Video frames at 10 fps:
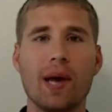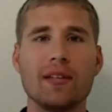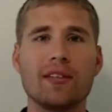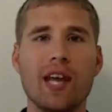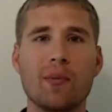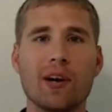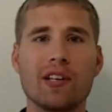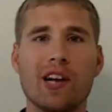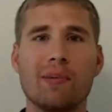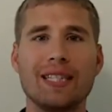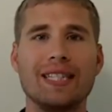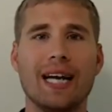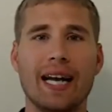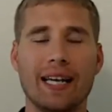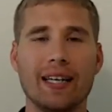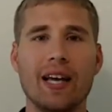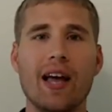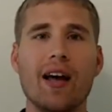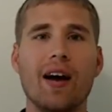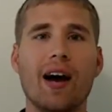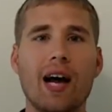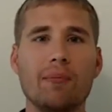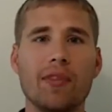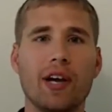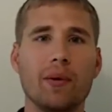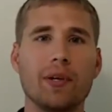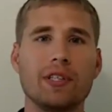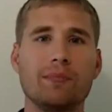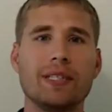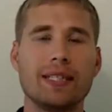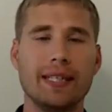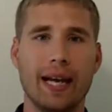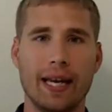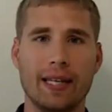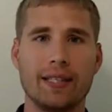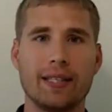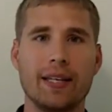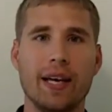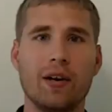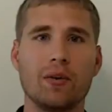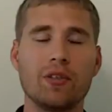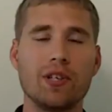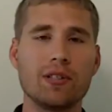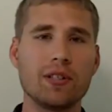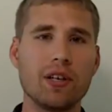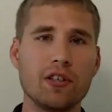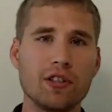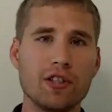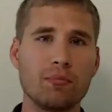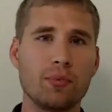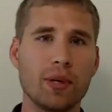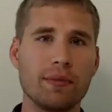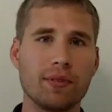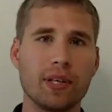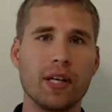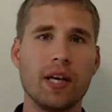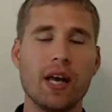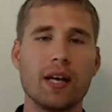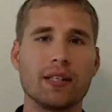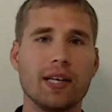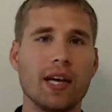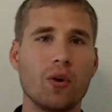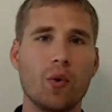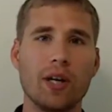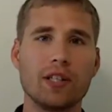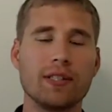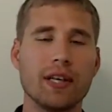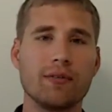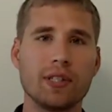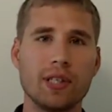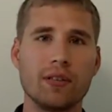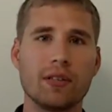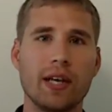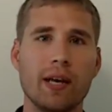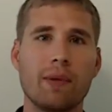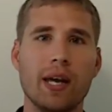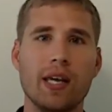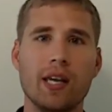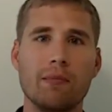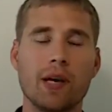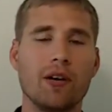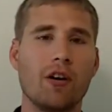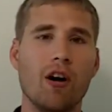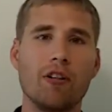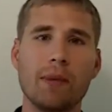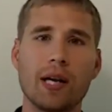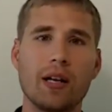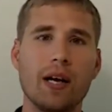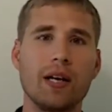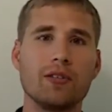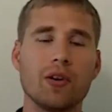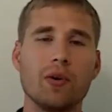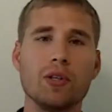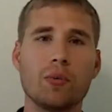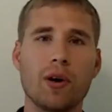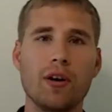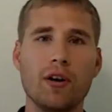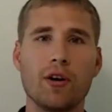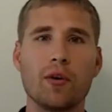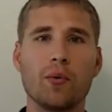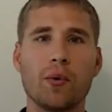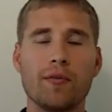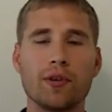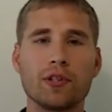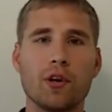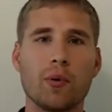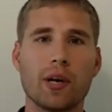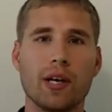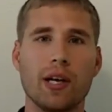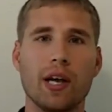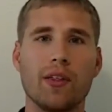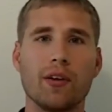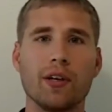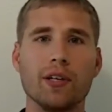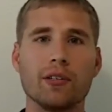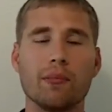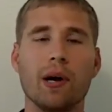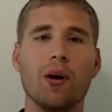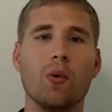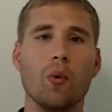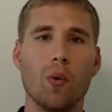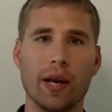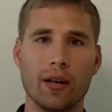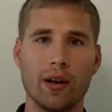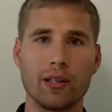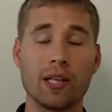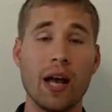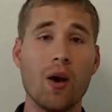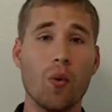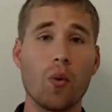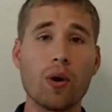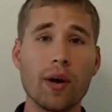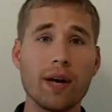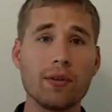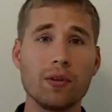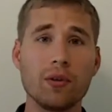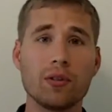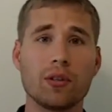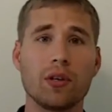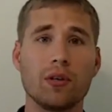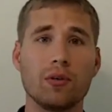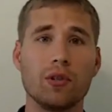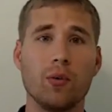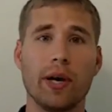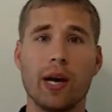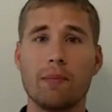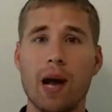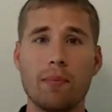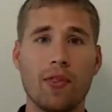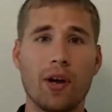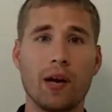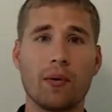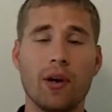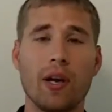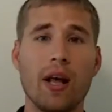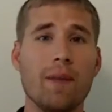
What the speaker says: and today we're going to talk about diet. Hypothyroidism diet. Now, just to touch on this briefly, because I get questions every single day by email, all of my clients always want to know when we first start working together is about weight loss. What do I have to do to start losing weight? I'm hypothyroid.